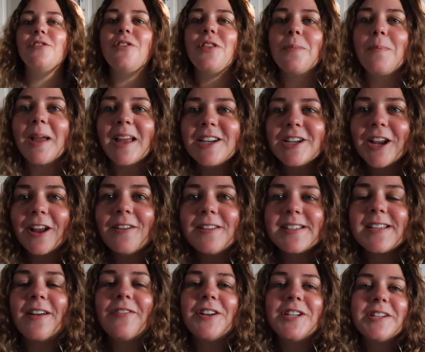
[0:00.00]
So for the main channel
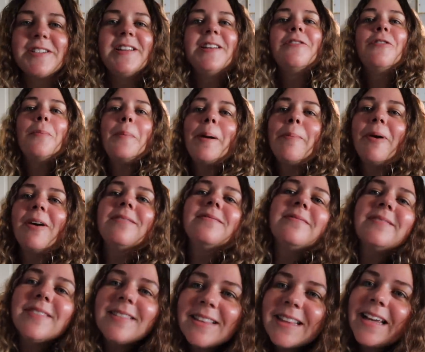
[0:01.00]
stuff, I just need to remember,
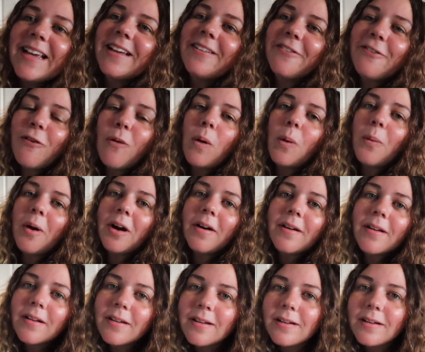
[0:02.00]
lean forward.